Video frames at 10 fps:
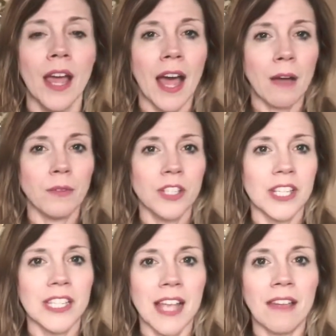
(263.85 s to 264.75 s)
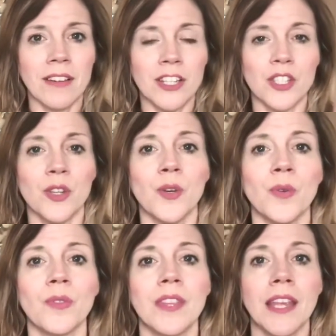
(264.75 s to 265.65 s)
I will just save it to
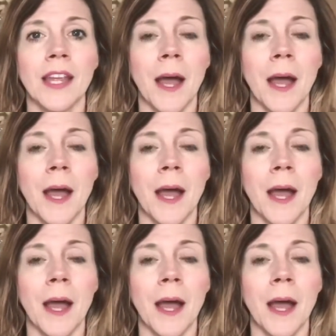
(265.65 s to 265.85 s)
the